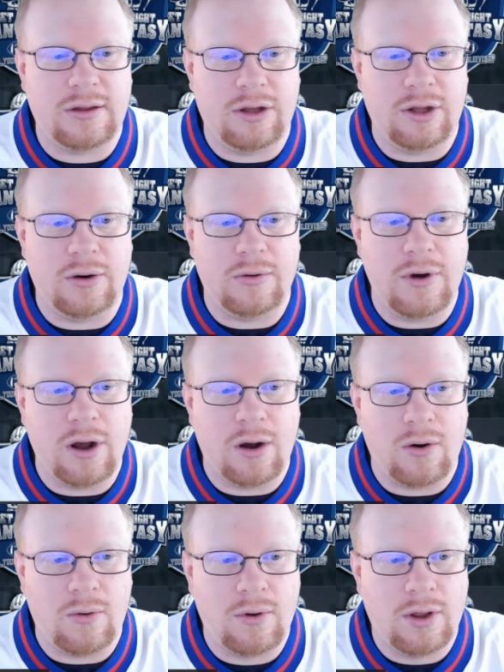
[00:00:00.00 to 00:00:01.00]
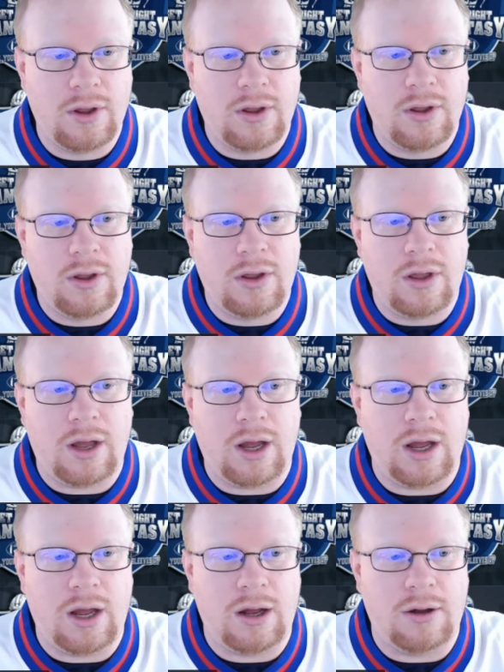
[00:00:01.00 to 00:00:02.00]
some
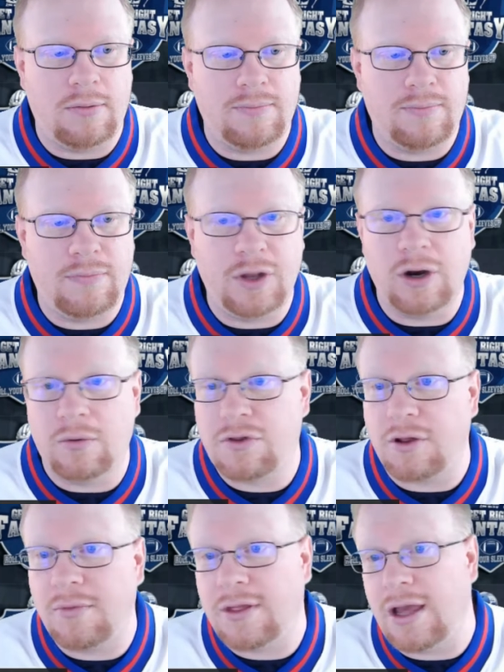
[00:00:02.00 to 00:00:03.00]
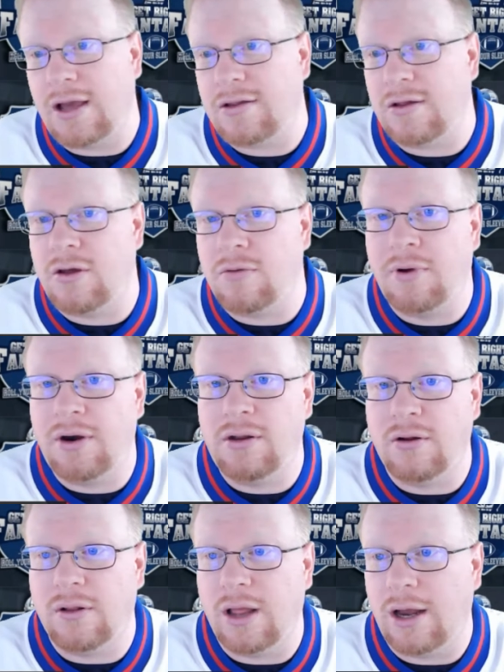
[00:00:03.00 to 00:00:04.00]
of the guys that you can put in
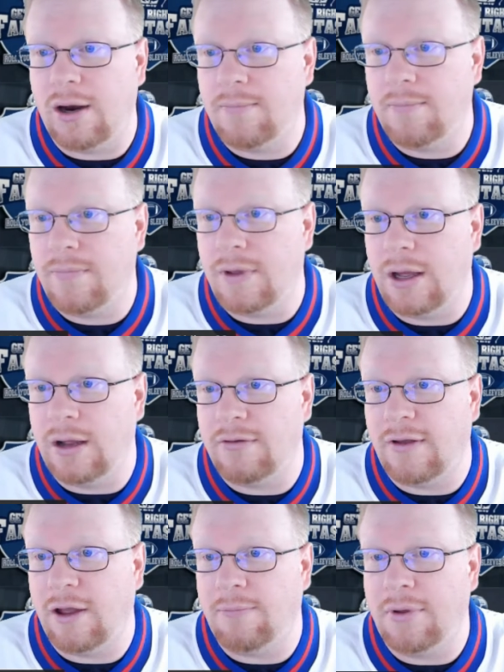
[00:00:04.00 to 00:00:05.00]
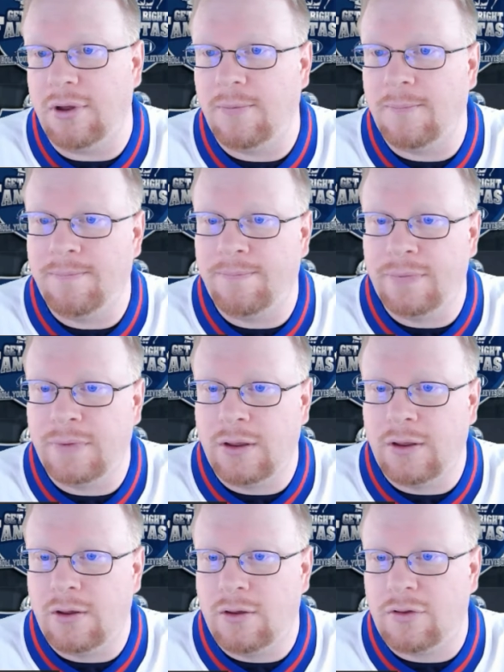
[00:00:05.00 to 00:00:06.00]
your lineup to help you.
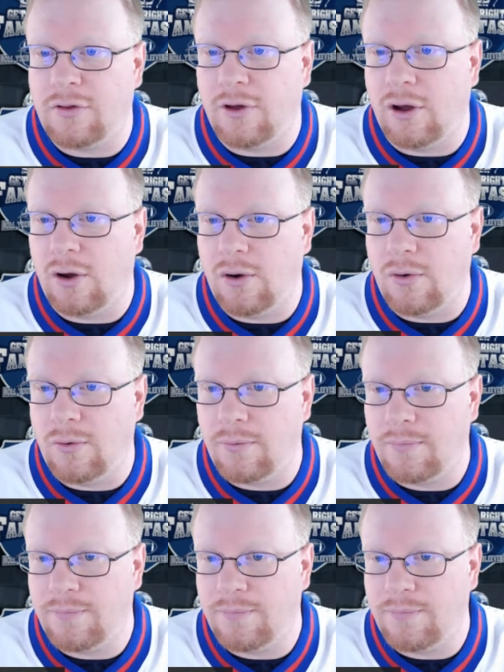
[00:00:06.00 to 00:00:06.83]
So